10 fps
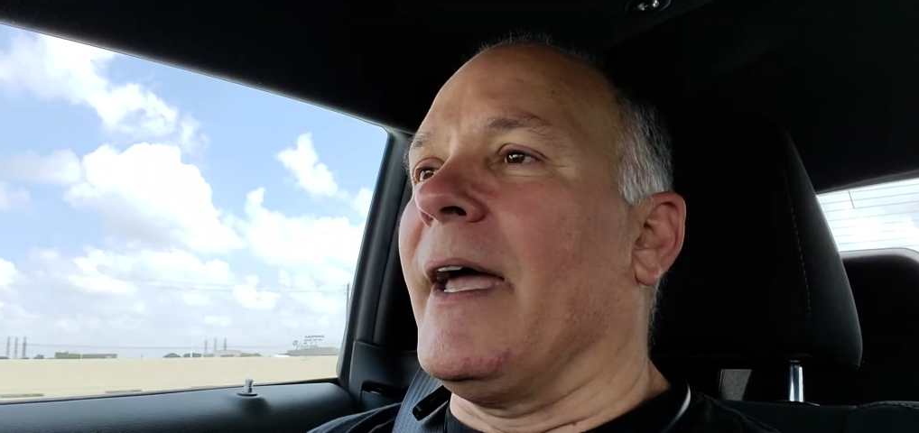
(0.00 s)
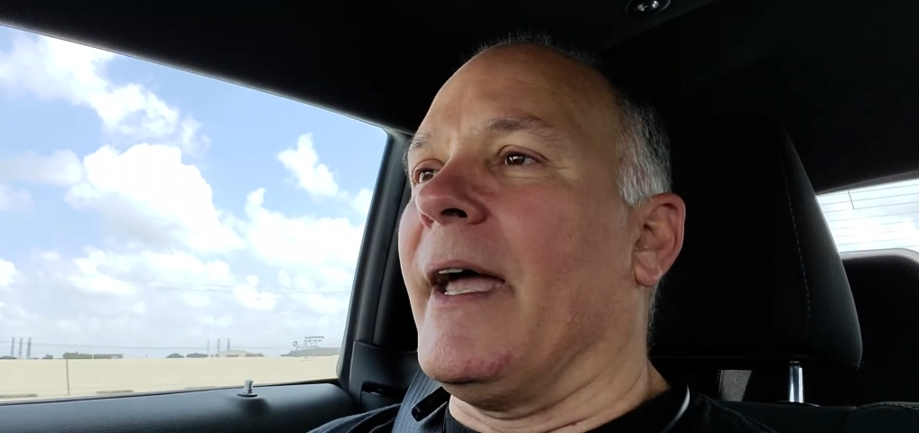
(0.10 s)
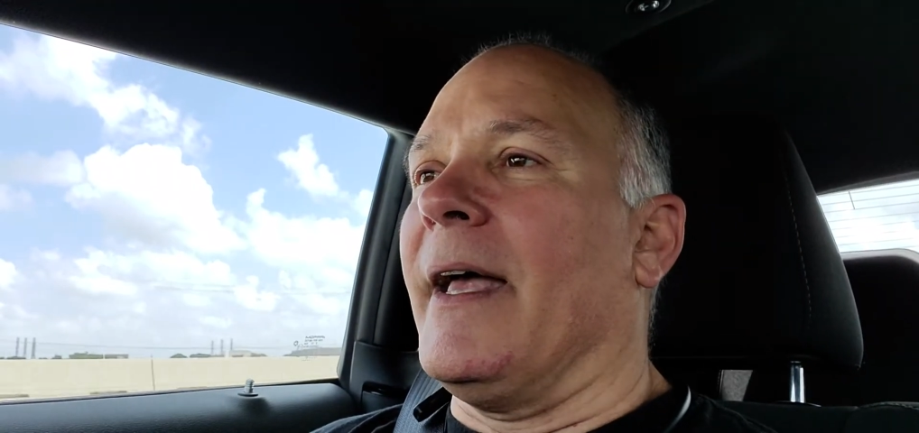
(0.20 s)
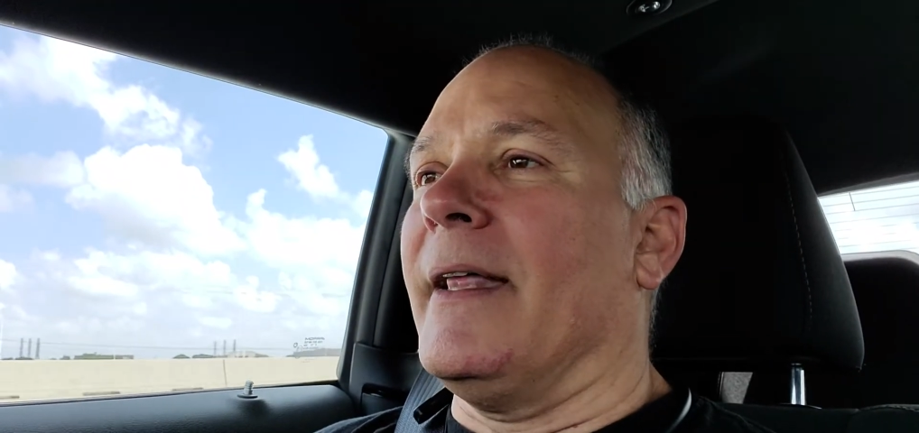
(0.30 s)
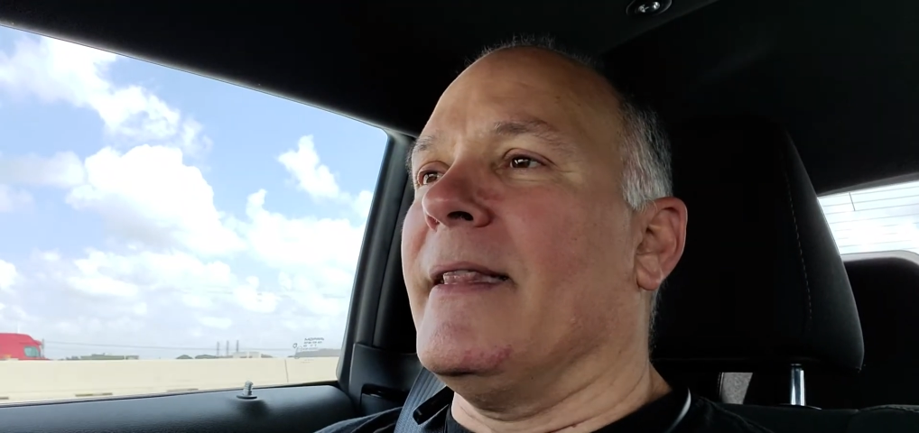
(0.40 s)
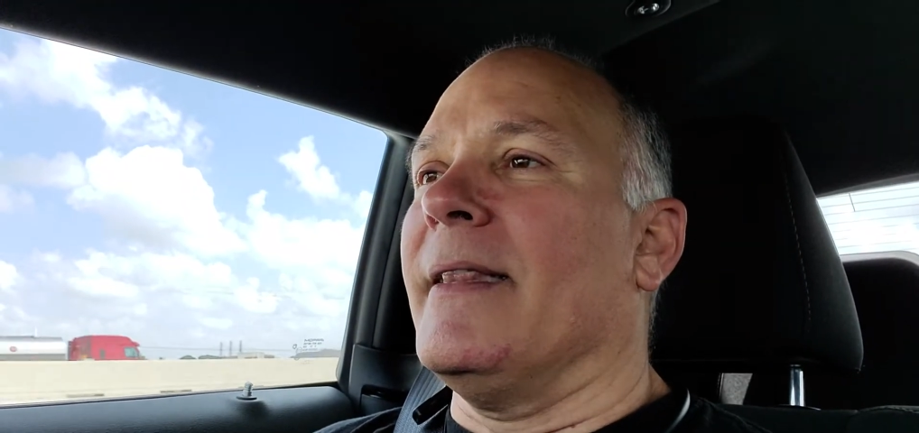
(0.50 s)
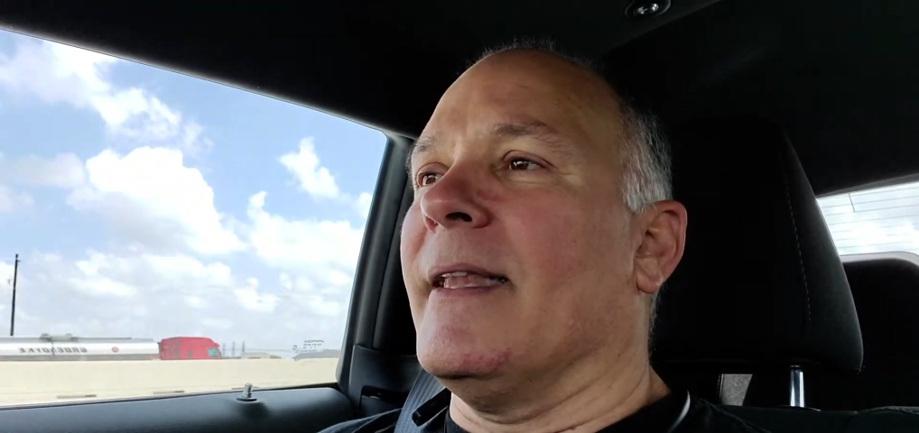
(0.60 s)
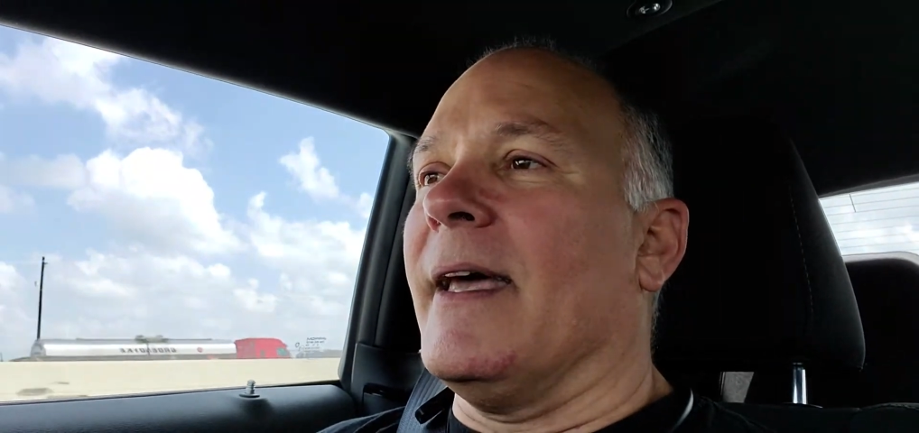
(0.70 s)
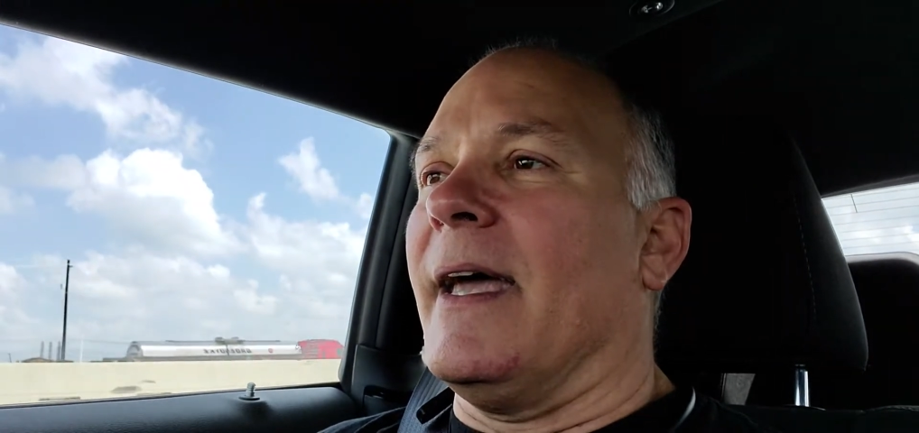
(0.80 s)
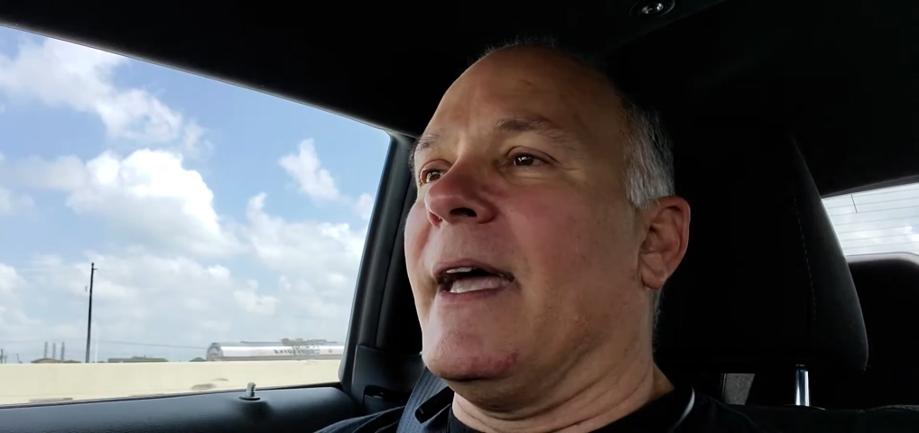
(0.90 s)

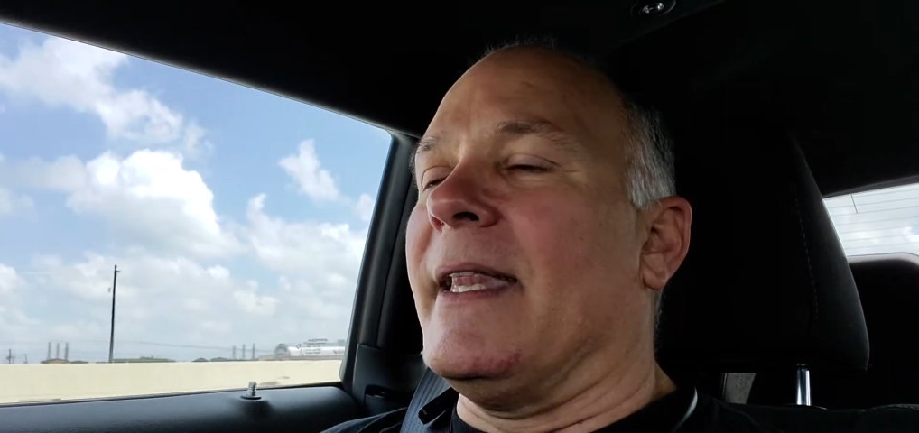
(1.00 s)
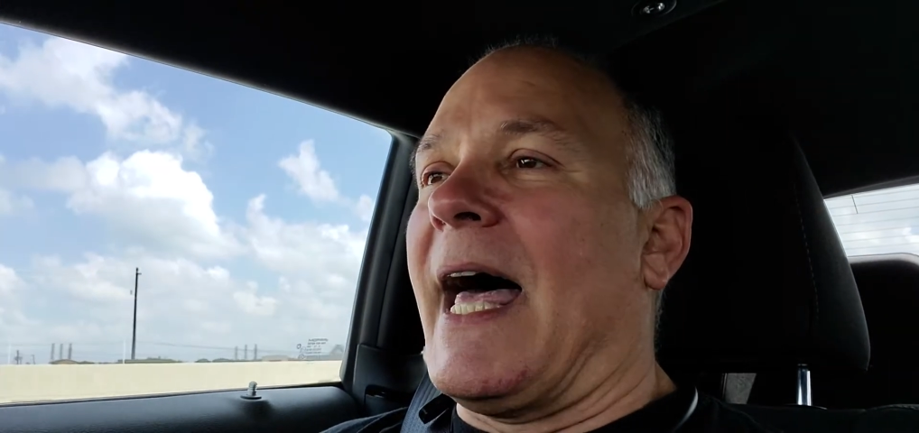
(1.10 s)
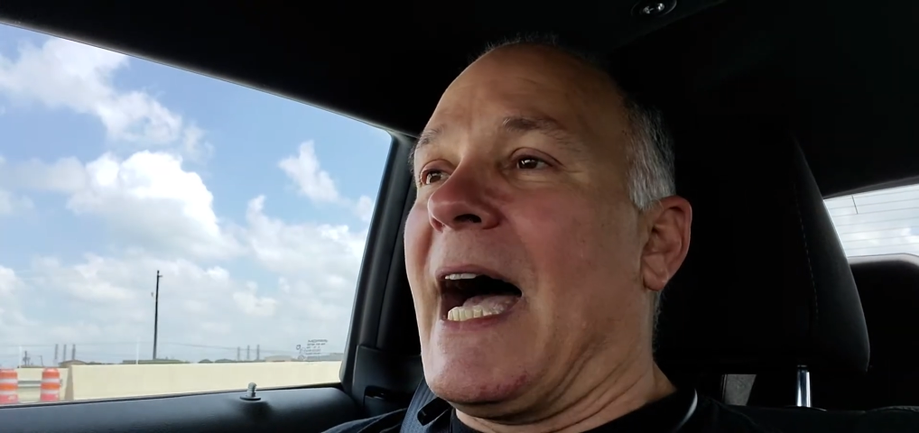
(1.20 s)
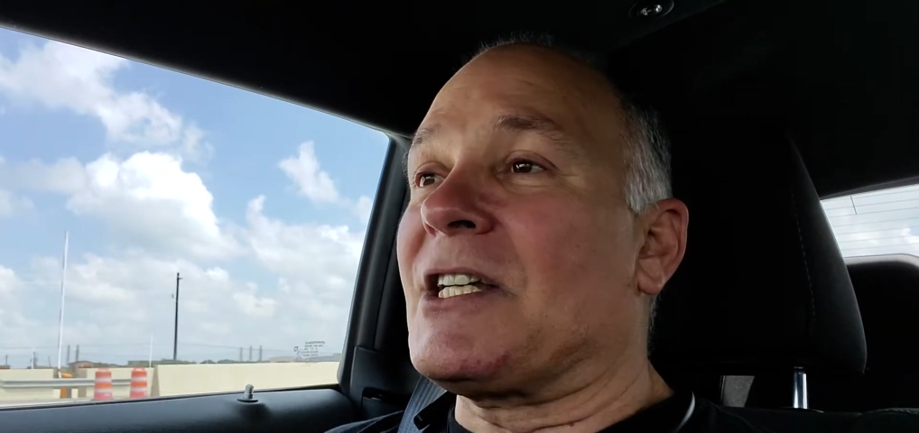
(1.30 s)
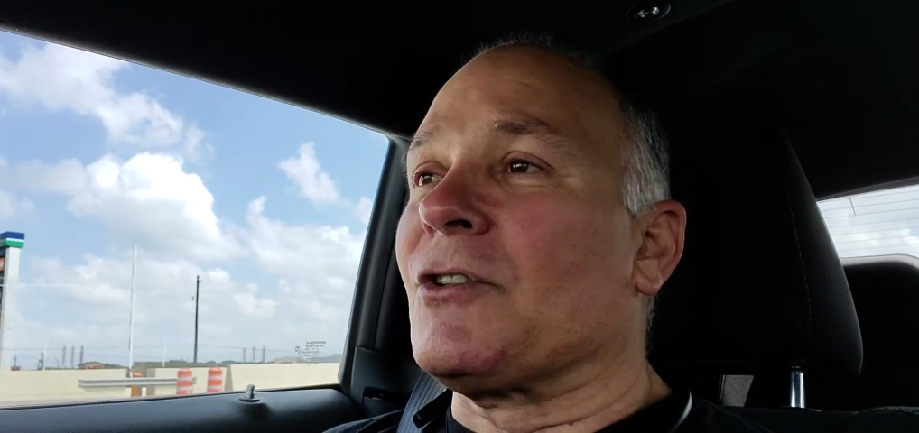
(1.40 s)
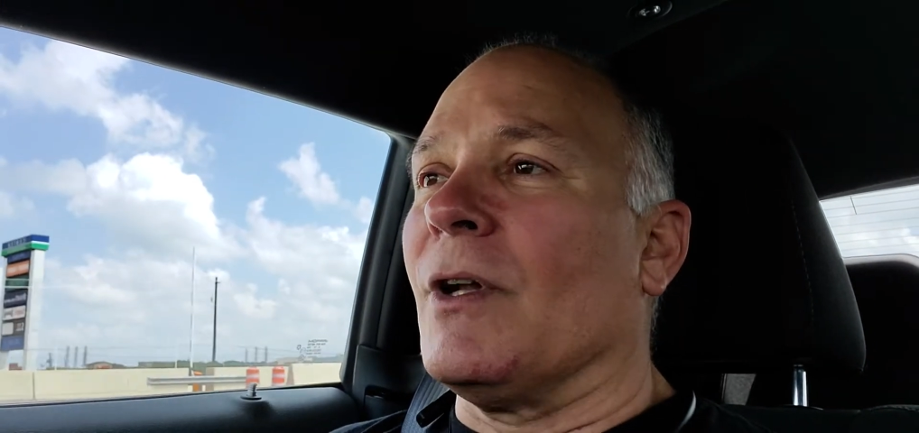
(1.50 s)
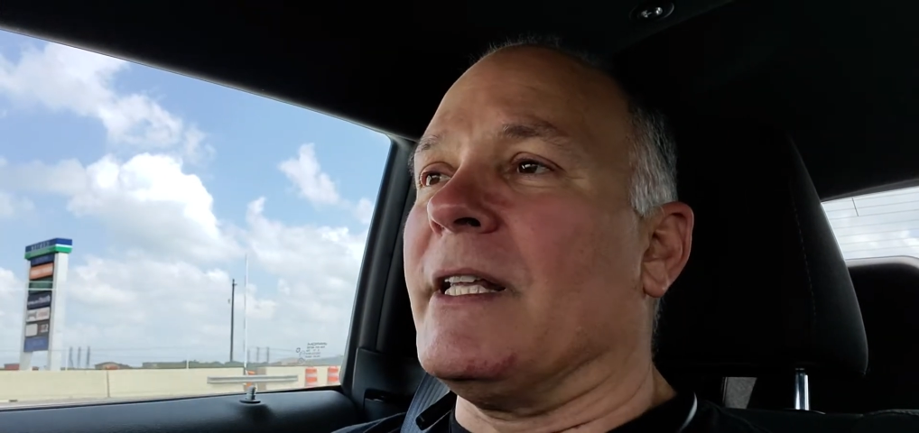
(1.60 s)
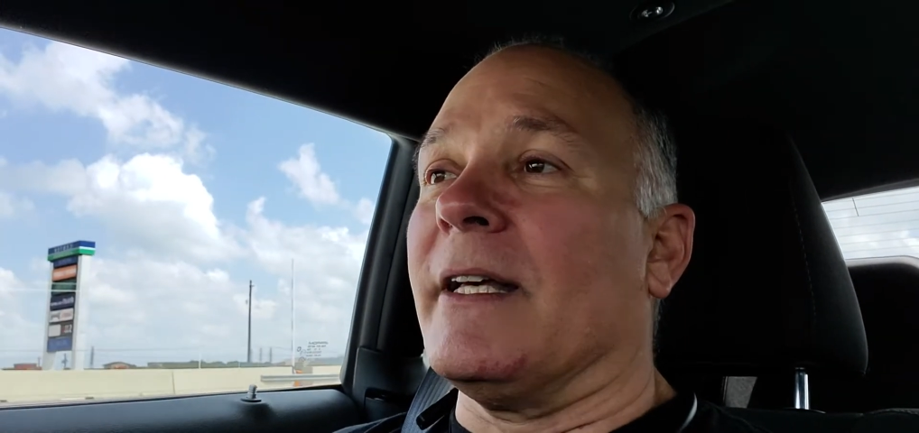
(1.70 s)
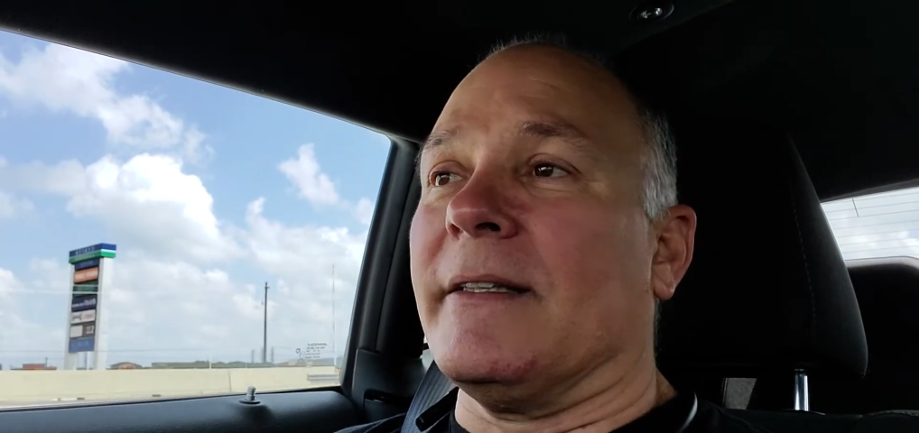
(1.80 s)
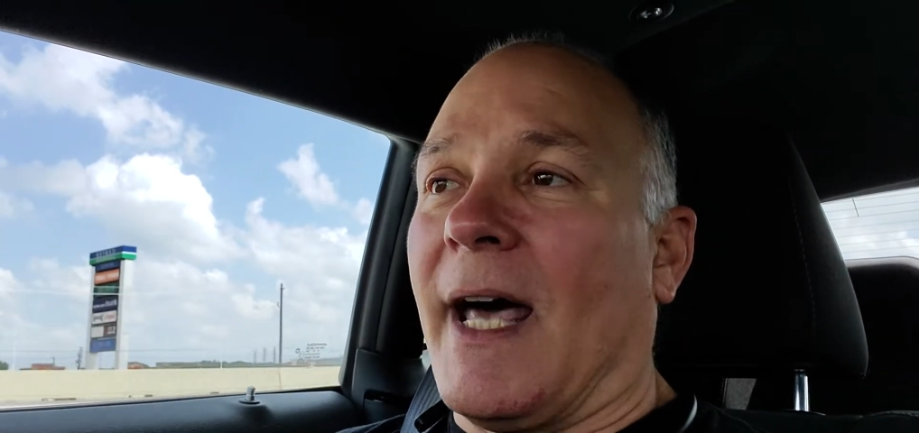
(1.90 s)
and actually
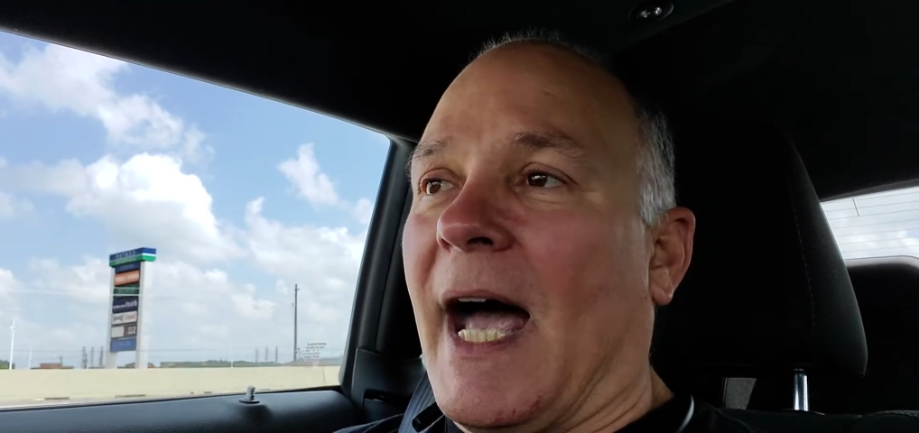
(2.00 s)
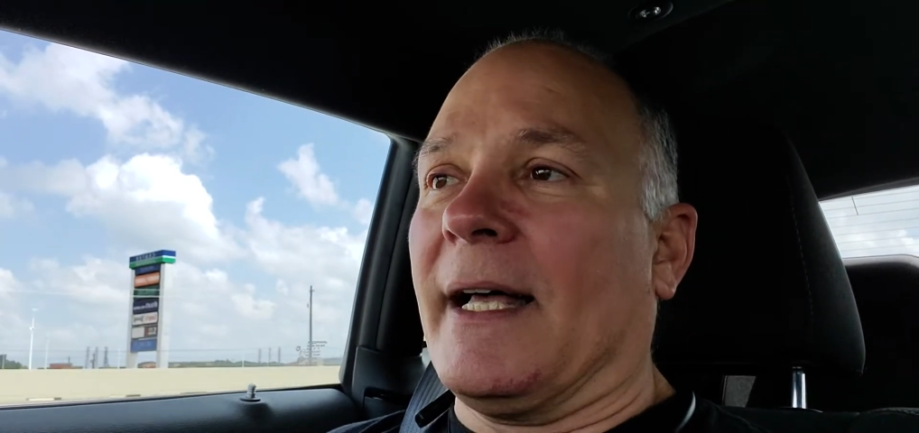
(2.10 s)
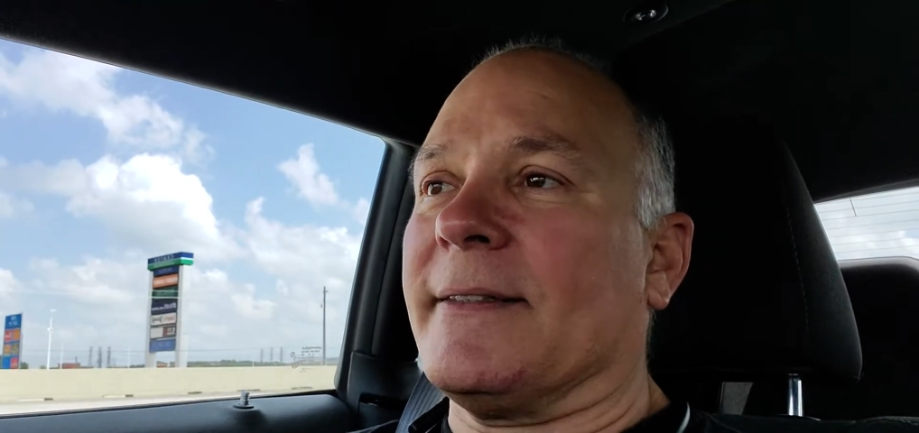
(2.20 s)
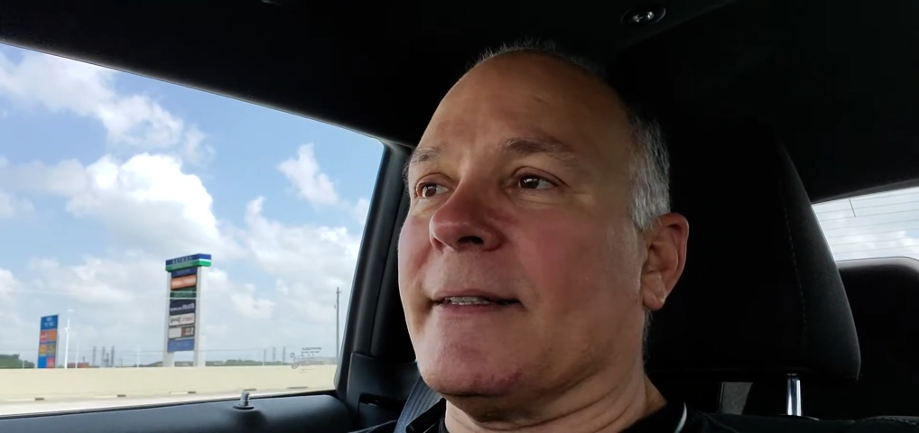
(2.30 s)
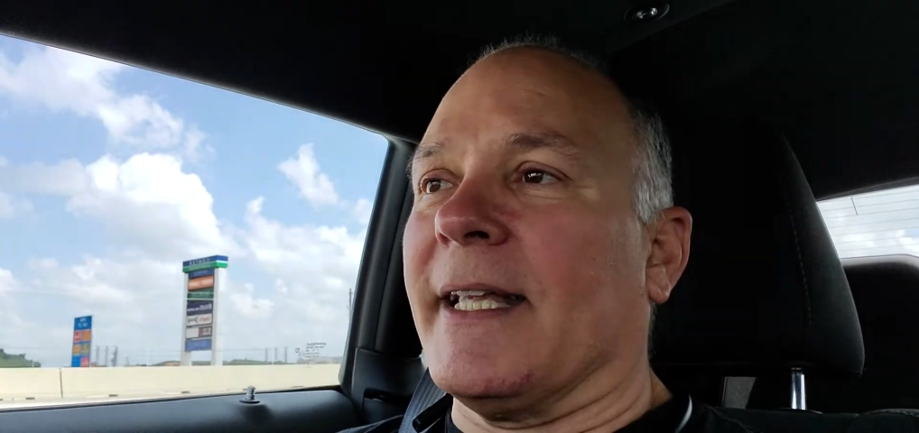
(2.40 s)
they're not.